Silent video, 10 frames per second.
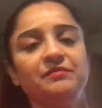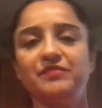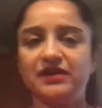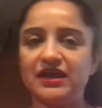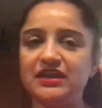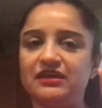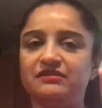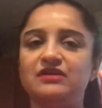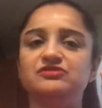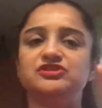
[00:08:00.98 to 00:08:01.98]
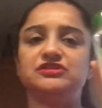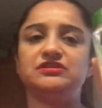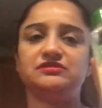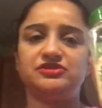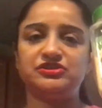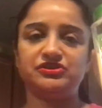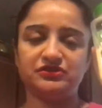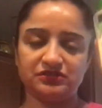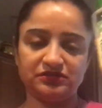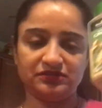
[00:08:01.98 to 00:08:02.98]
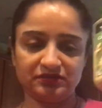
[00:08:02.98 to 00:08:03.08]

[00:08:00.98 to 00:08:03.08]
But any ground ginger is